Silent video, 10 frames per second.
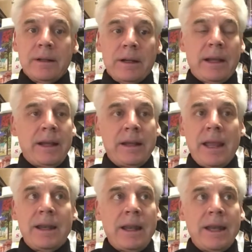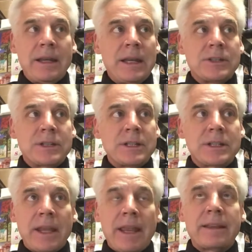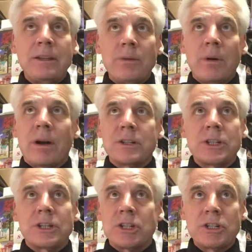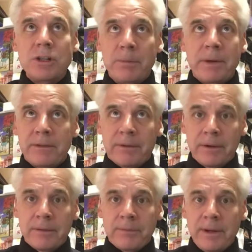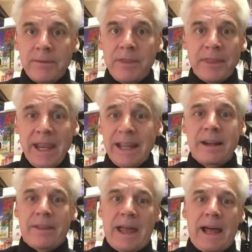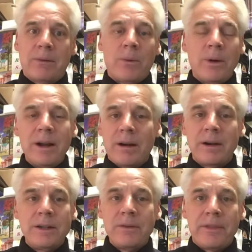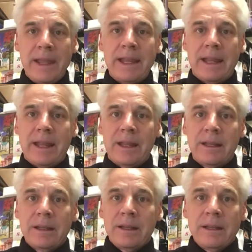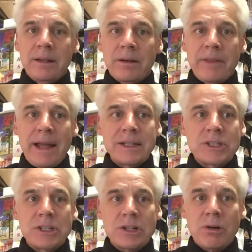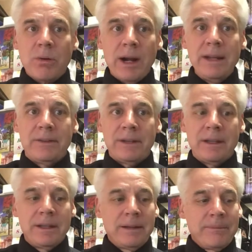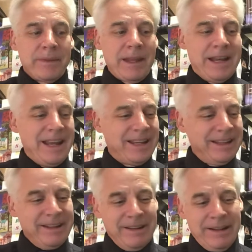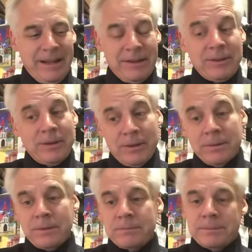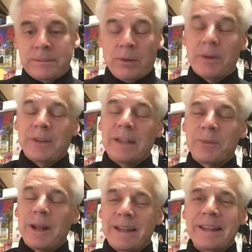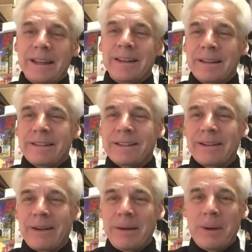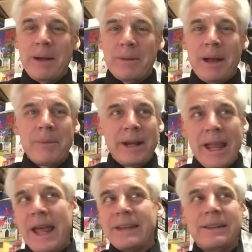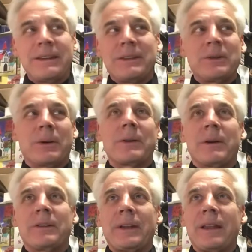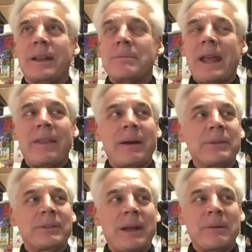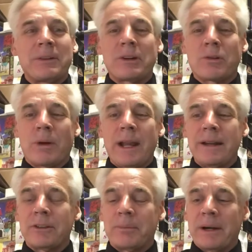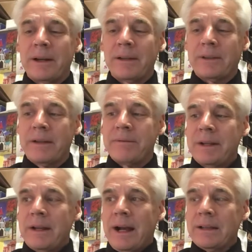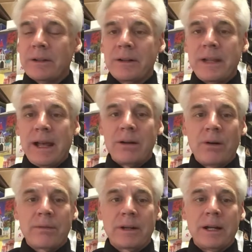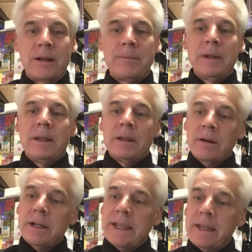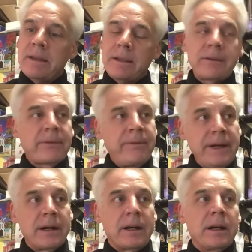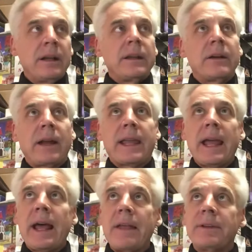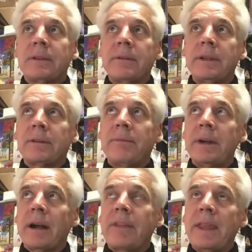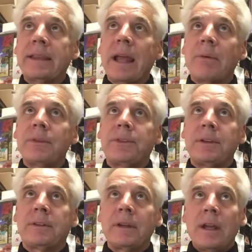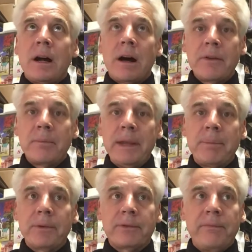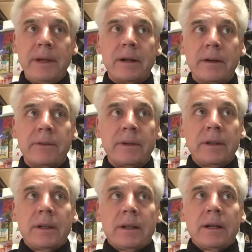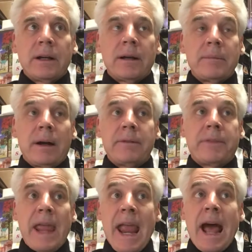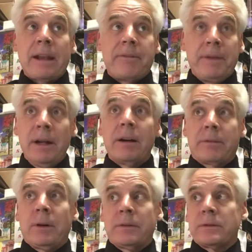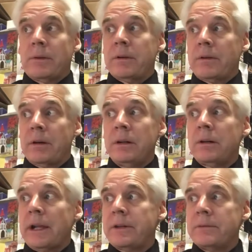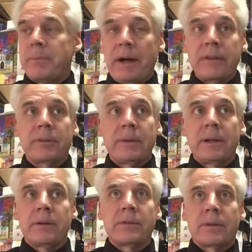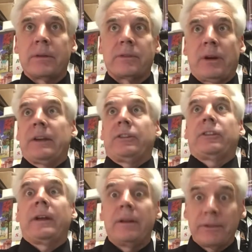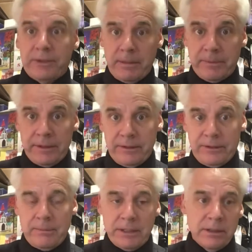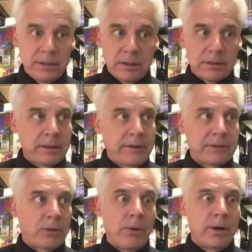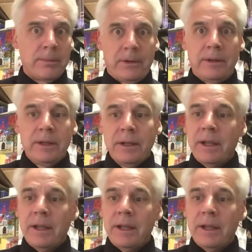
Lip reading: And it's just like you are just stupid for even thinking of that. What are you thinking? You know, that is just crazy. And so of course that's what I did. So I went ahead and did the door to door selling, and man, that was a great experience. I learned how to overcome, you know, again, this fear. You know, I had this fear. I think that was just other people's fears. Of they had a fear of going door to door. Oh, I couldn't possibly go door to door and try to sell something to somebody. Oh, God, that's horrible.